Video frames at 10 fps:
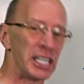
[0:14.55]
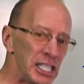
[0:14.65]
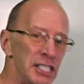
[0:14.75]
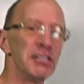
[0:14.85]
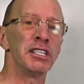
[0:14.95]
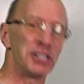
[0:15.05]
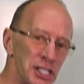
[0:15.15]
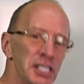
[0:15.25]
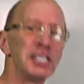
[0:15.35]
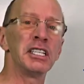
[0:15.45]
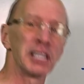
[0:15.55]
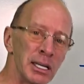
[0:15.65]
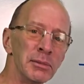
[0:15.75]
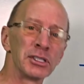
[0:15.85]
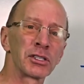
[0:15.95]
easy, cheesy,
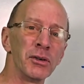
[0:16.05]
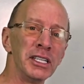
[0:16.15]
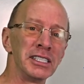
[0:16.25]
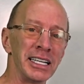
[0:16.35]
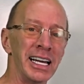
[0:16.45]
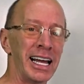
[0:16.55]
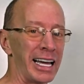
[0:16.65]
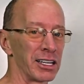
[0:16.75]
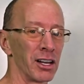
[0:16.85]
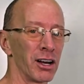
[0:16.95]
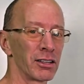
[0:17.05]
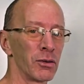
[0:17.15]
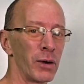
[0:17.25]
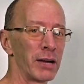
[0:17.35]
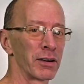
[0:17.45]
lemon squeezy. And along the
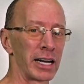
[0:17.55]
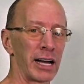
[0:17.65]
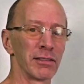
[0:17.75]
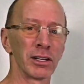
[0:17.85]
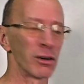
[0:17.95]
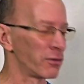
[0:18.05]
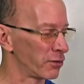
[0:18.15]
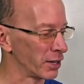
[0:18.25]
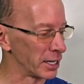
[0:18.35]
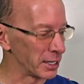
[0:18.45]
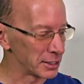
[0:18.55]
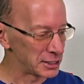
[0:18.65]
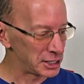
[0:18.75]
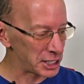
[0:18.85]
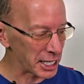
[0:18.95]
way, we're gonna have a little fun.
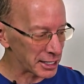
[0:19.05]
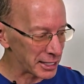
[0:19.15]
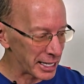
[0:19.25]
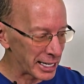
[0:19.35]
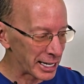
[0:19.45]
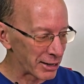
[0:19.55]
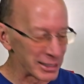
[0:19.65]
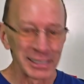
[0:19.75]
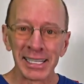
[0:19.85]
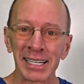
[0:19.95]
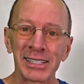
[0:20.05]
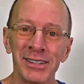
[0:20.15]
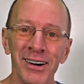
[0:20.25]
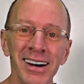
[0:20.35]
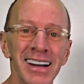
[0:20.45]
Check that out, isn't that
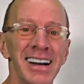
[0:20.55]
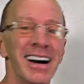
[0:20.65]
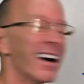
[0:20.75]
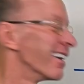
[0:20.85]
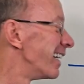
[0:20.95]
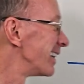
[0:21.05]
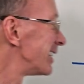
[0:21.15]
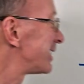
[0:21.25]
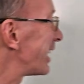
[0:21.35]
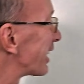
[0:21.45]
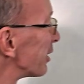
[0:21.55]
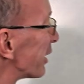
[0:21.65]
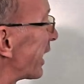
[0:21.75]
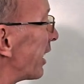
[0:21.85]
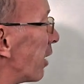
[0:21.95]
cool? All right, let's take a
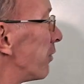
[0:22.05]
look at our